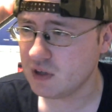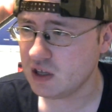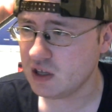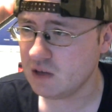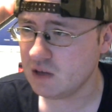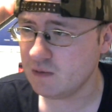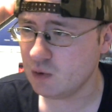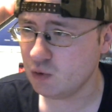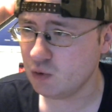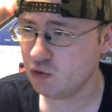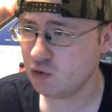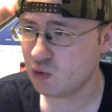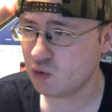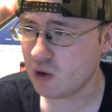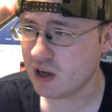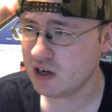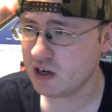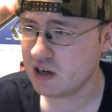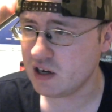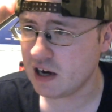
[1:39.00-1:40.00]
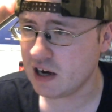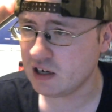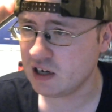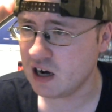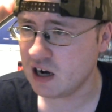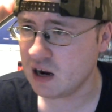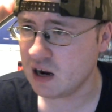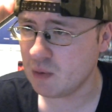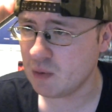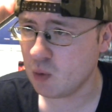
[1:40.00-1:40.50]

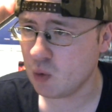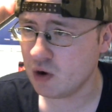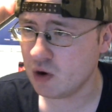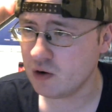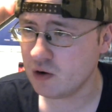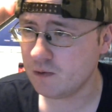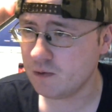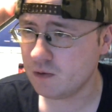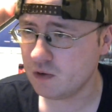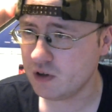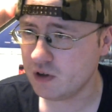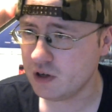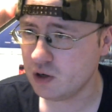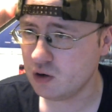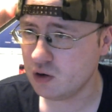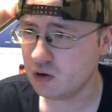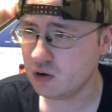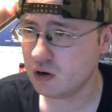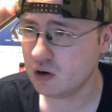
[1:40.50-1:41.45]
evildread.com, a wonderfully,